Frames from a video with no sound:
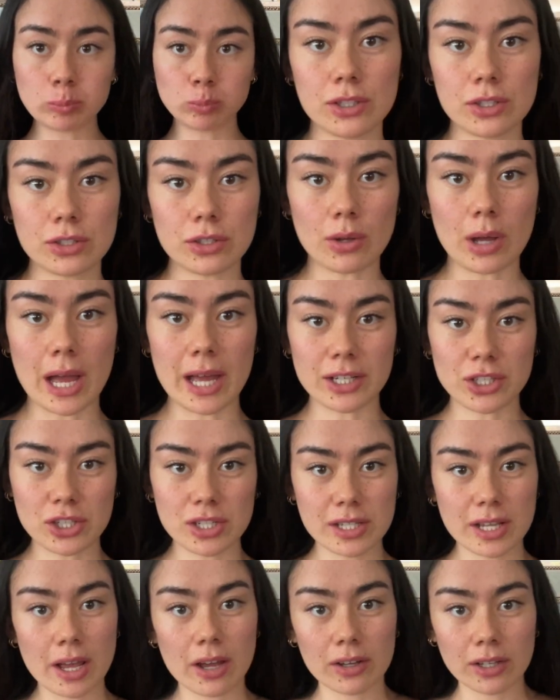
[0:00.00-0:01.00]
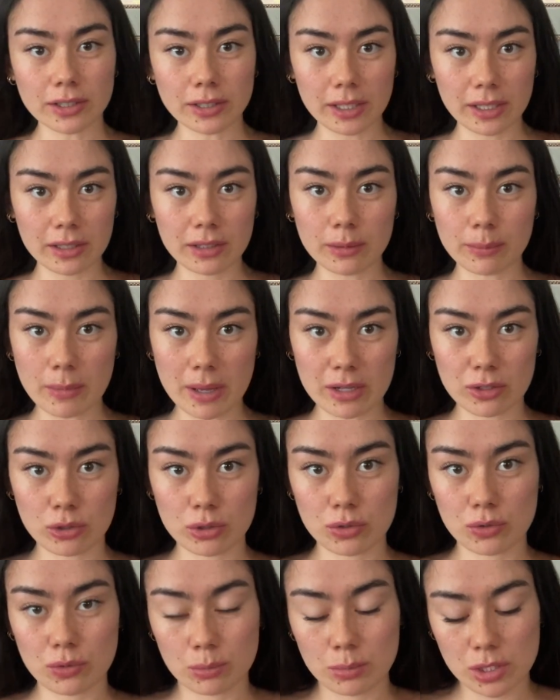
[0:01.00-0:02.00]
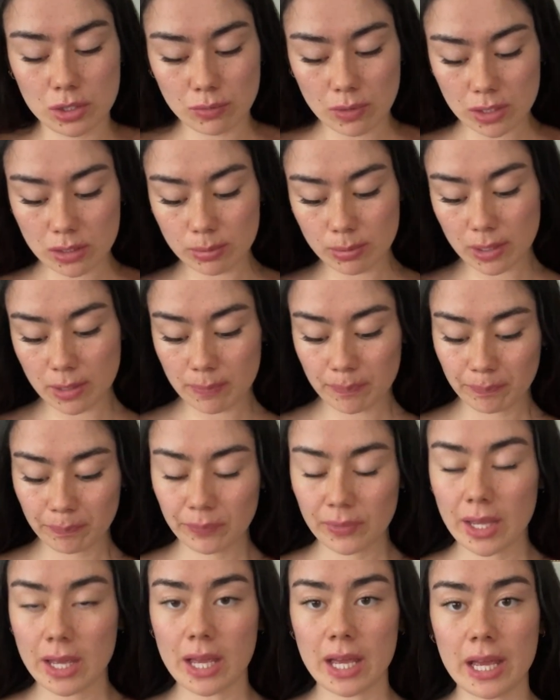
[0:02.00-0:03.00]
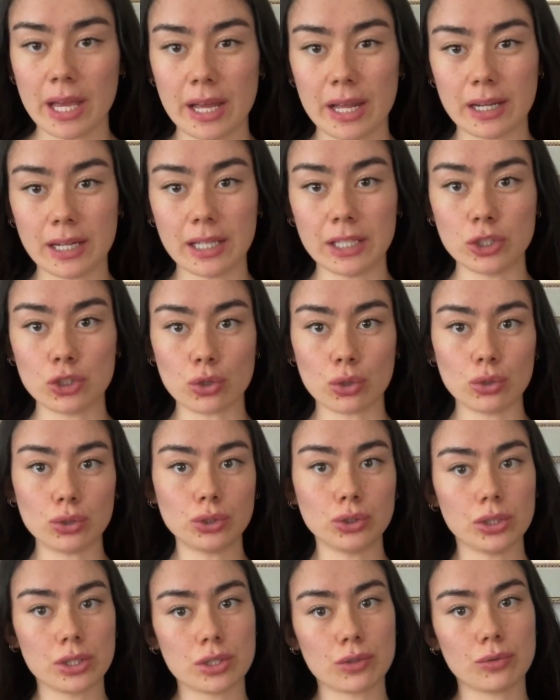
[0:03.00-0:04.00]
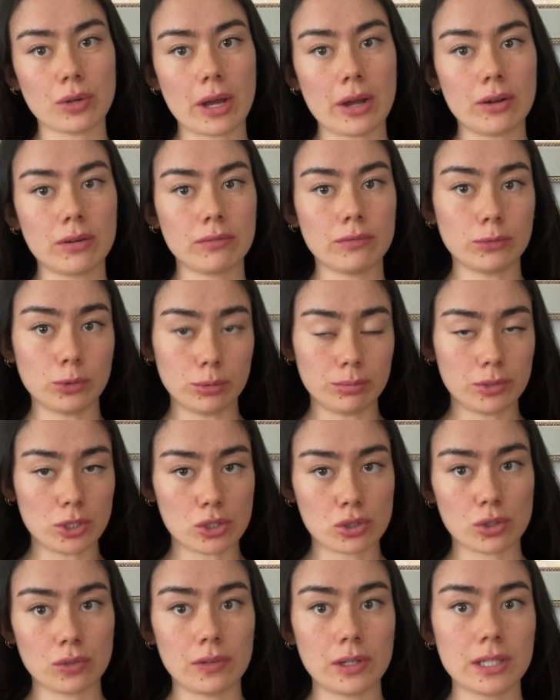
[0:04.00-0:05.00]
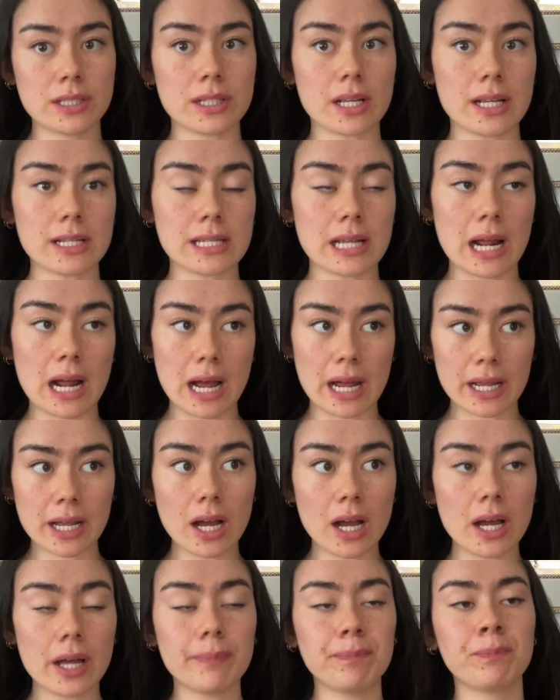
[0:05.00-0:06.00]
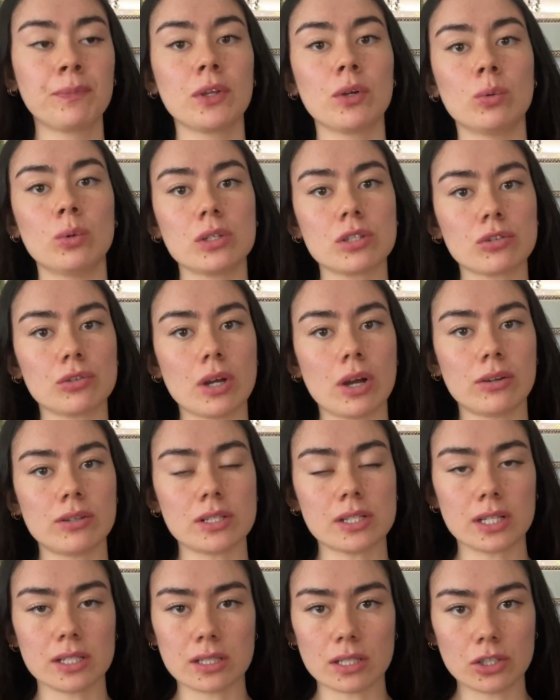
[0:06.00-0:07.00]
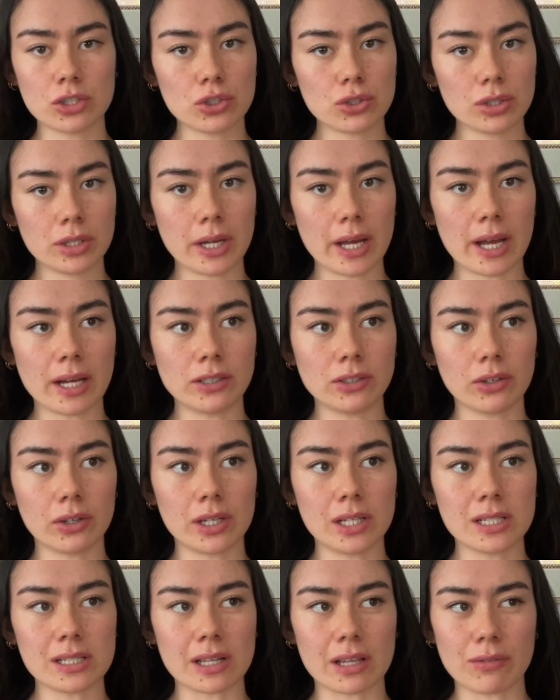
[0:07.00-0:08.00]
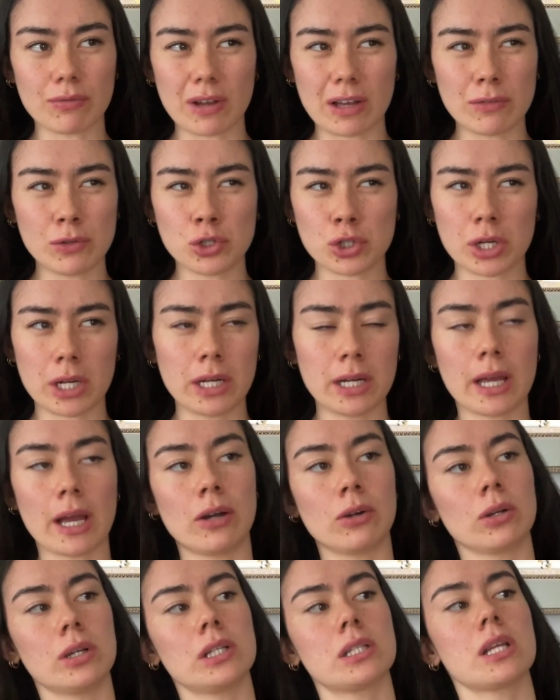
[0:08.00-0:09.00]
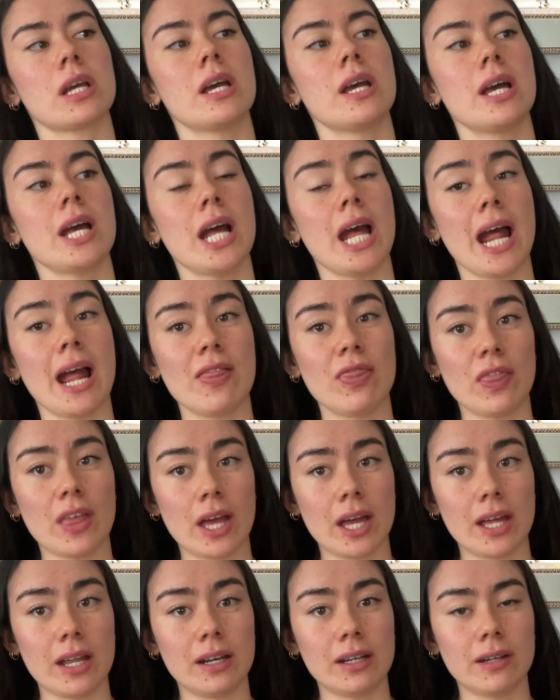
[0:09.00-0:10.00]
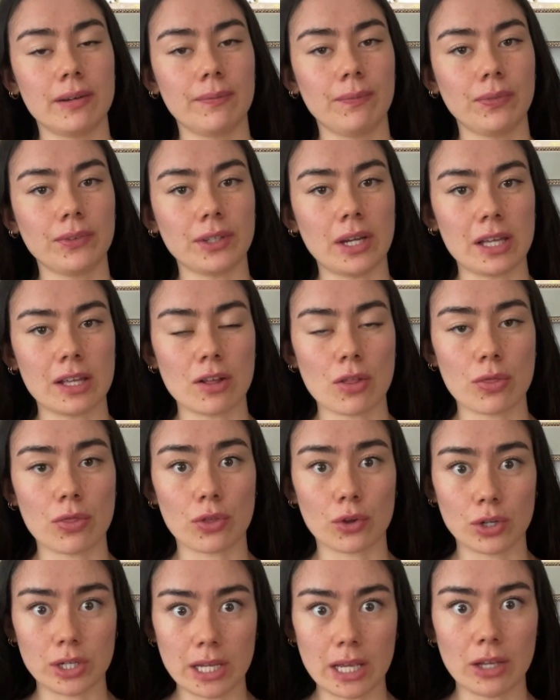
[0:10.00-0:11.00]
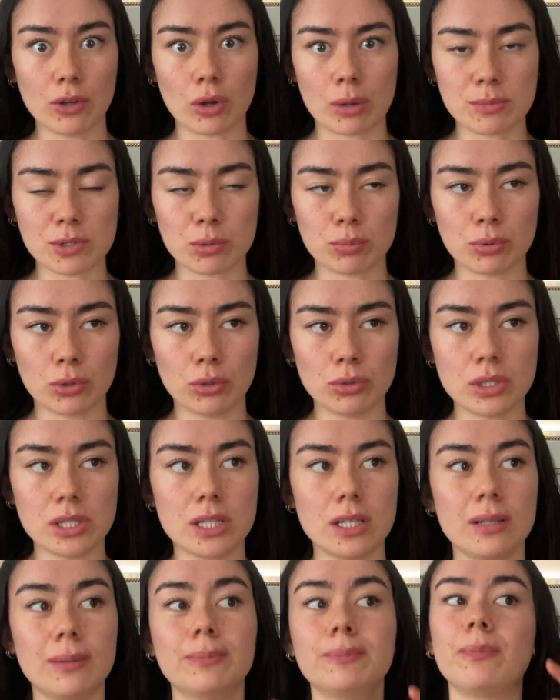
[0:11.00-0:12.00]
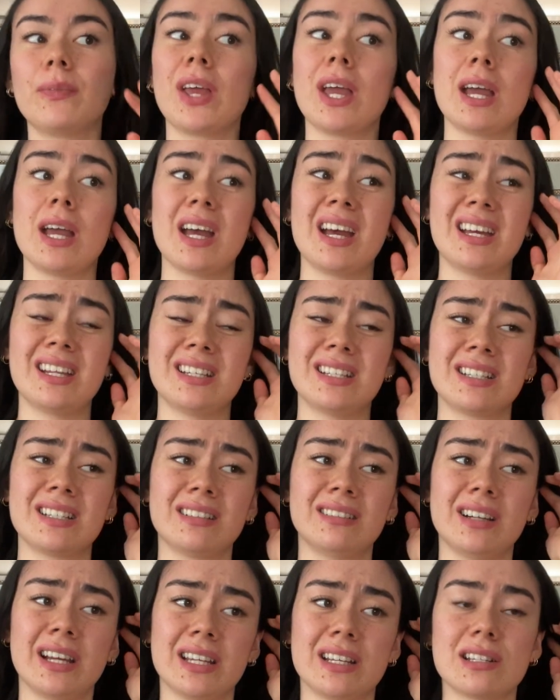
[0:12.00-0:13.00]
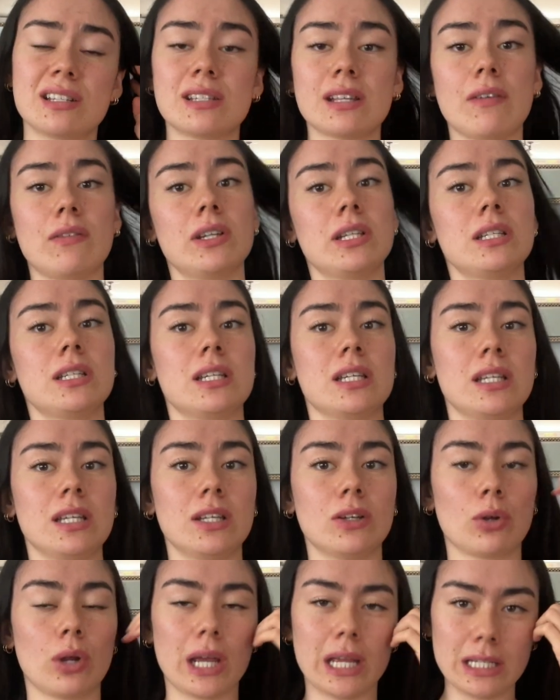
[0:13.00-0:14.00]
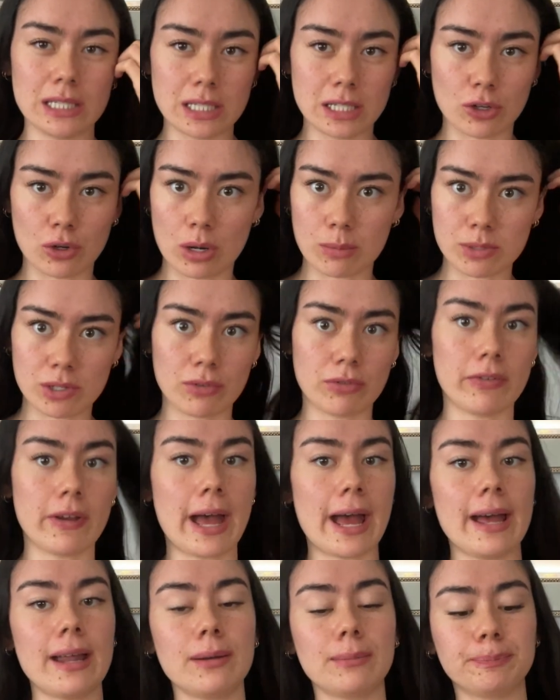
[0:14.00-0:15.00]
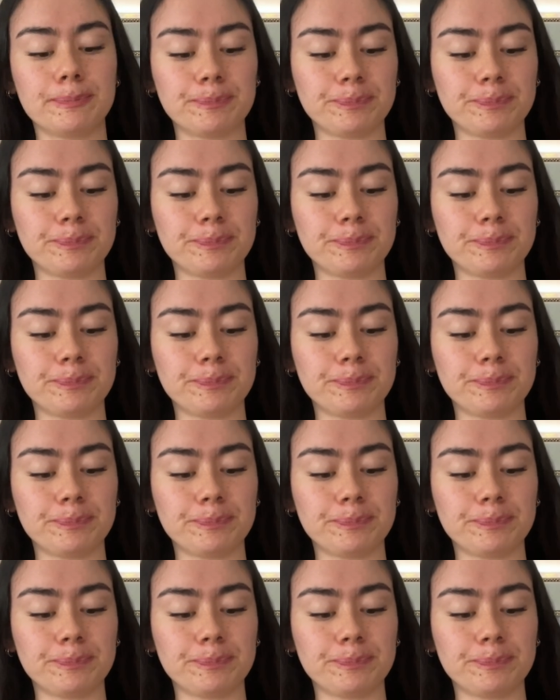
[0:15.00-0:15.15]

So I just calculated the macros from this recipe, and in total it's around, well, the serving size that I got was around 600 calories, like 580 calories, and then like 38 grams of protein and like 17 or 18 grams of fat.